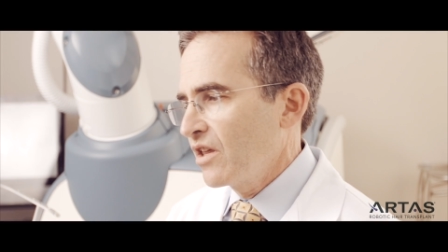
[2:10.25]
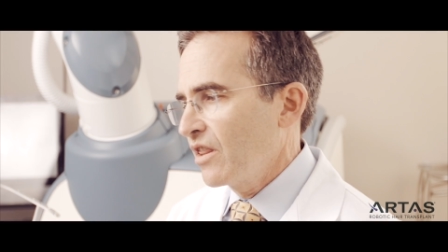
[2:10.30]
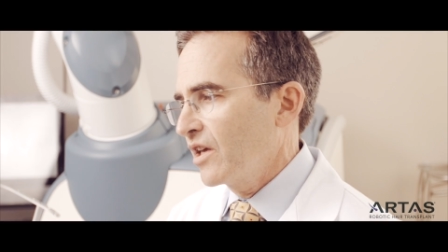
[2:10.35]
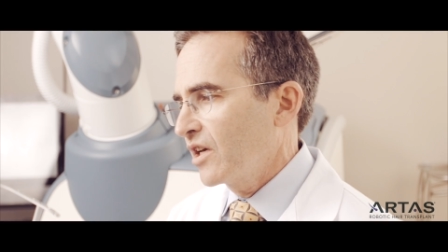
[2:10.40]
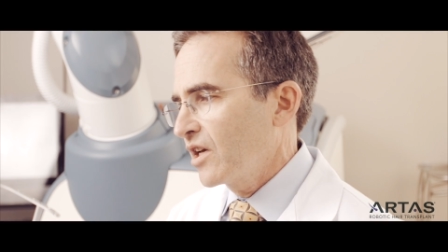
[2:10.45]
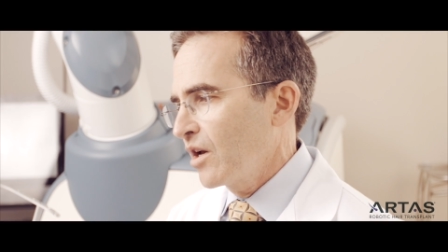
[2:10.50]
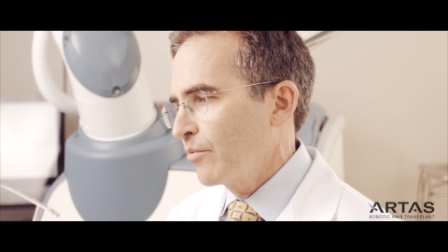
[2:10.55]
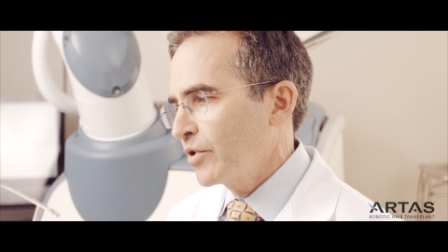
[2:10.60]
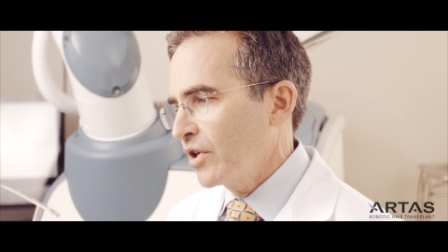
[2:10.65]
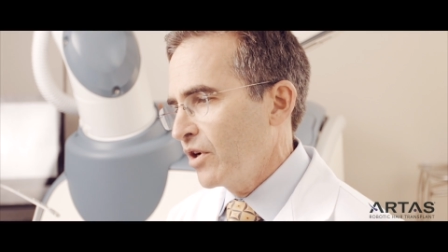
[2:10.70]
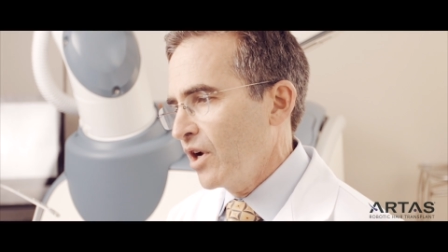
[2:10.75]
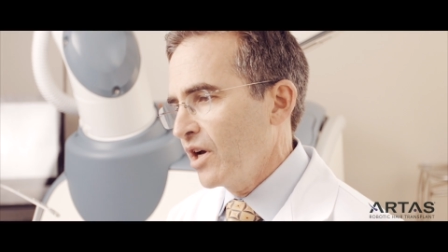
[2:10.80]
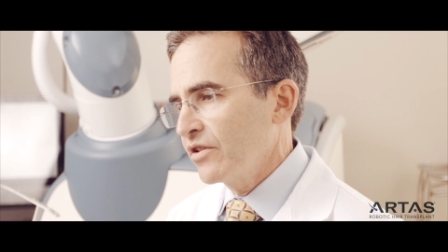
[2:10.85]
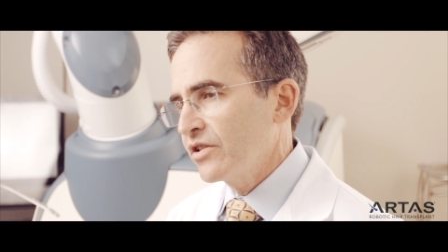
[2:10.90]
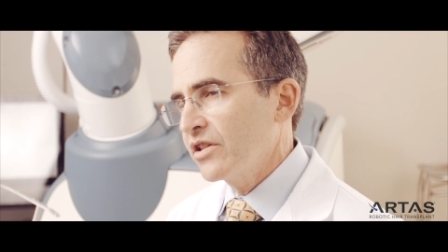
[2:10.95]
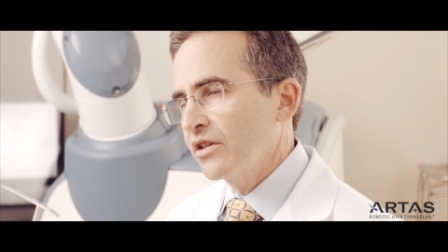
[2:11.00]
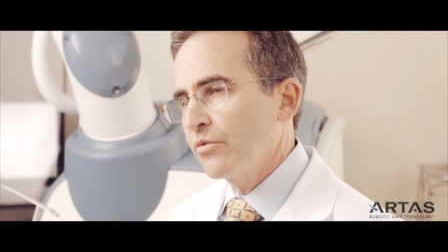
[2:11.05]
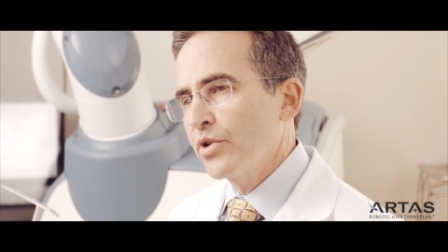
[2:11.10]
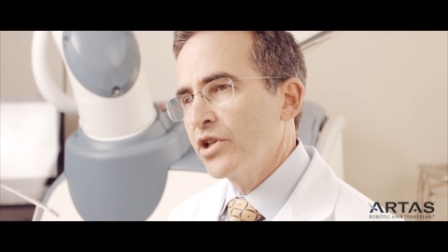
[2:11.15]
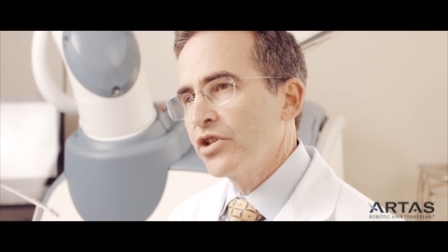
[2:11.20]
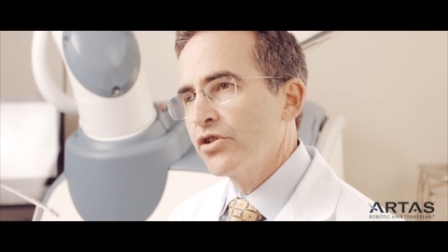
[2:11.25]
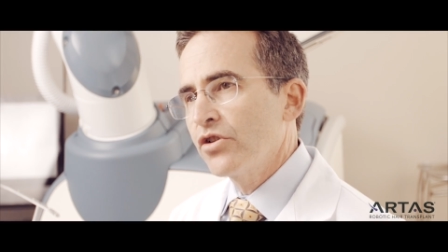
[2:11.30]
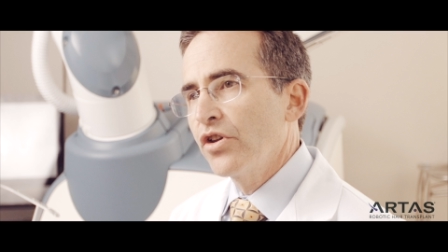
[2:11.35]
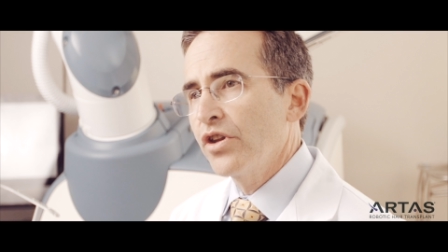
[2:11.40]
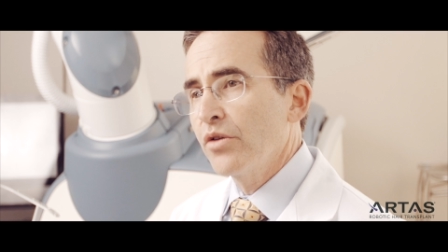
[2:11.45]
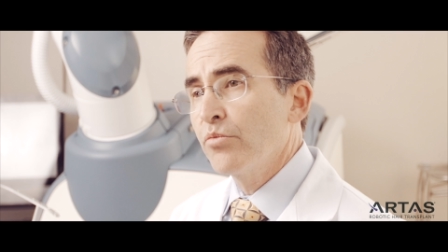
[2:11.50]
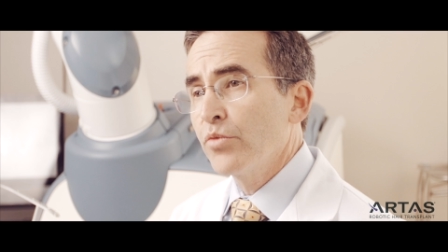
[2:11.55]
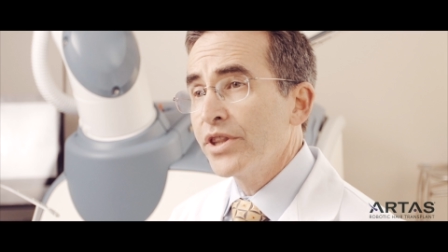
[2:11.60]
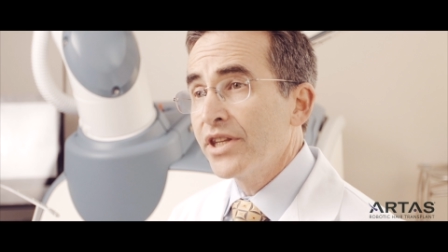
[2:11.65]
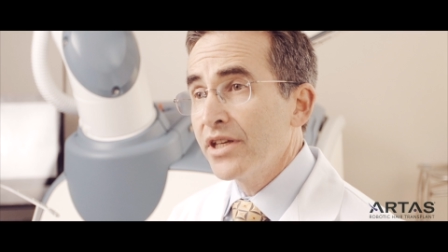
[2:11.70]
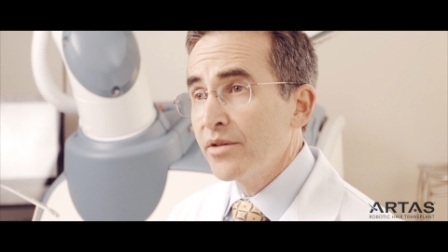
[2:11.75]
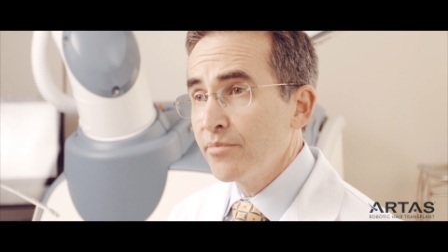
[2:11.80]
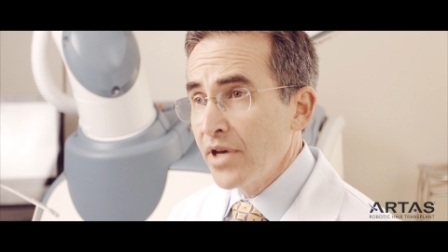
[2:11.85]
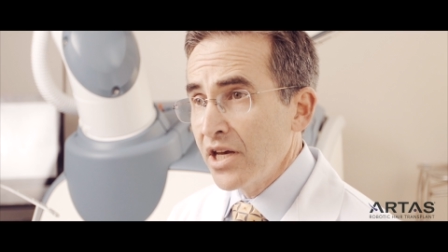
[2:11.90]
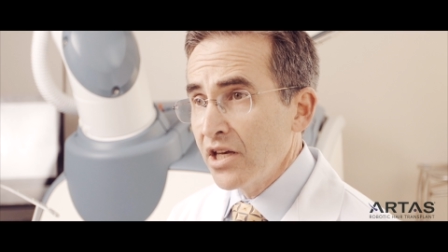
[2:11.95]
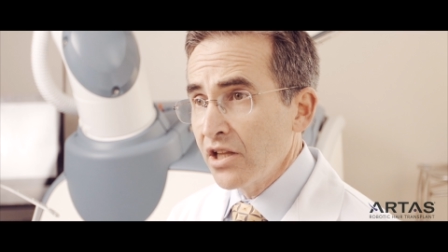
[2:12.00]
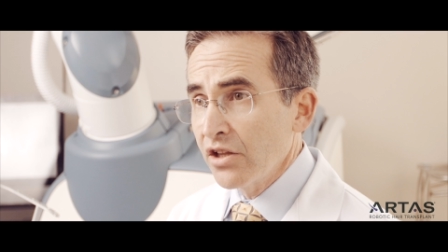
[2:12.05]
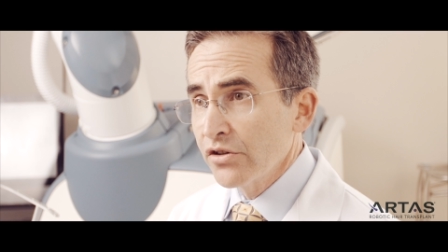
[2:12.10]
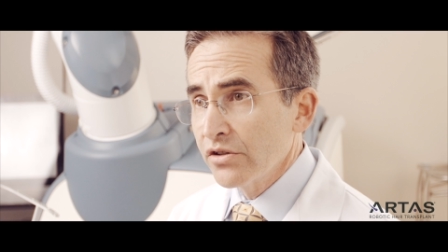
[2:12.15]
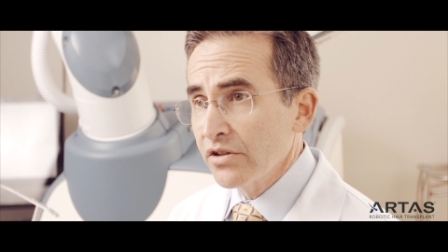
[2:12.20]
They come to us and we show them what they
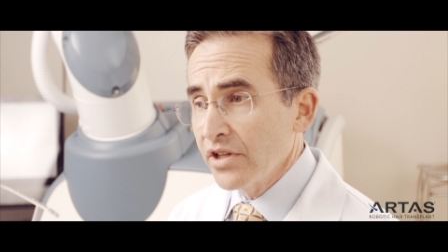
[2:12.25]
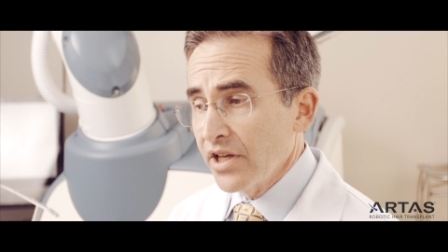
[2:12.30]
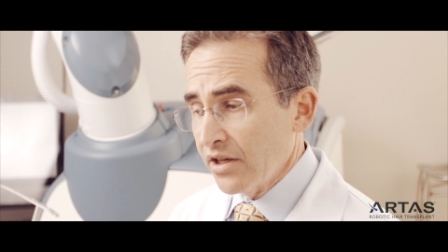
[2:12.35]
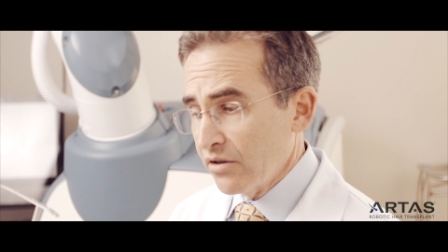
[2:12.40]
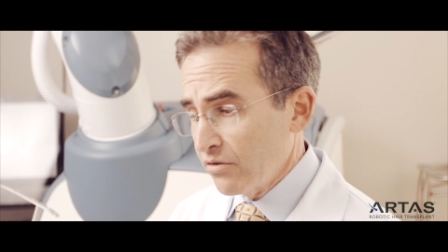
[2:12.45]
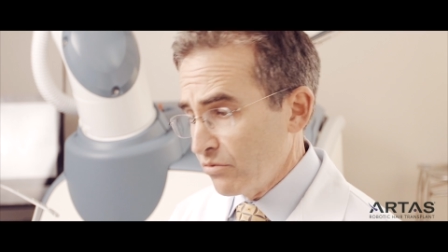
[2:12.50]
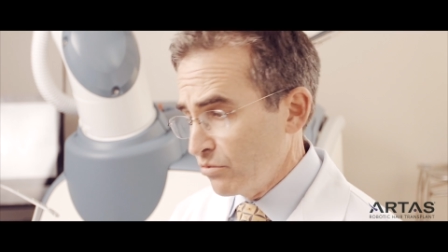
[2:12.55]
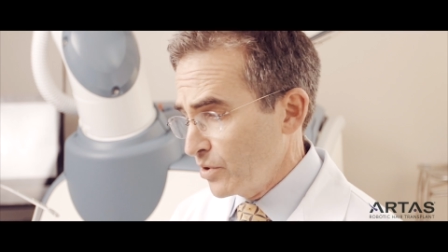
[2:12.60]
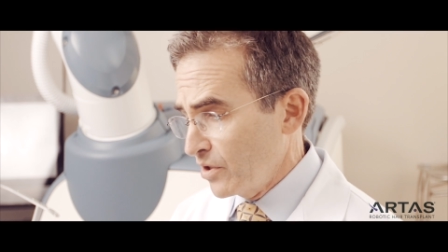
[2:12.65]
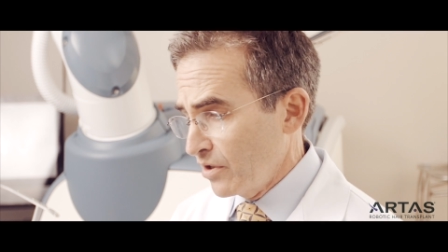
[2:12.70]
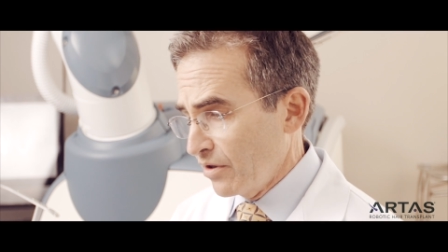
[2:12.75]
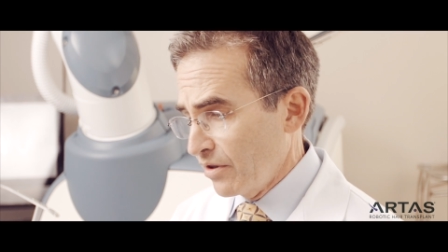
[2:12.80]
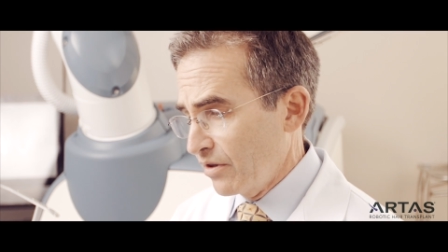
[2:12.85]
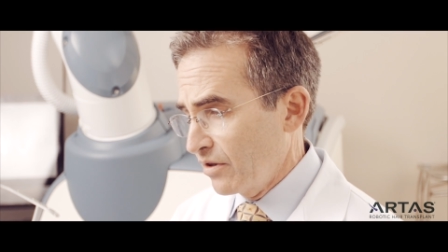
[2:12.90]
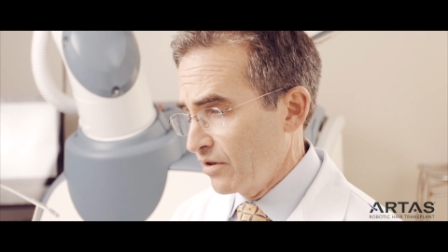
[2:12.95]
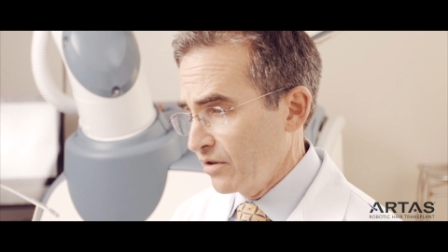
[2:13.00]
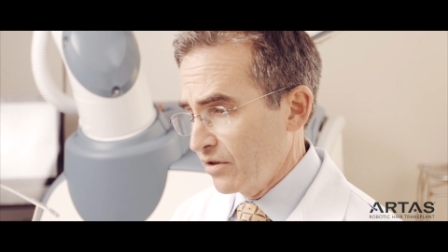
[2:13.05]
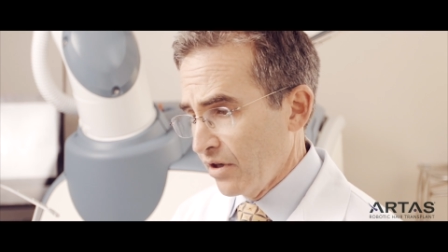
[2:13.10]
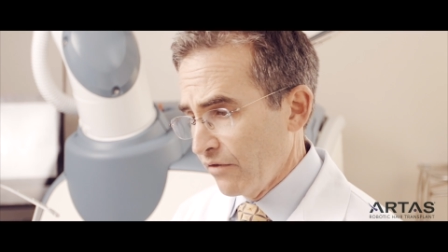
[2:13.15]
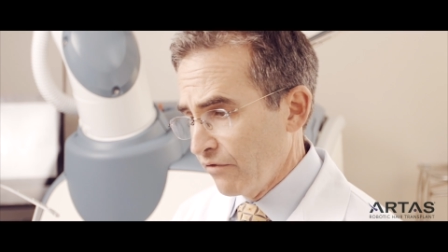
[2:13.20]
may look like with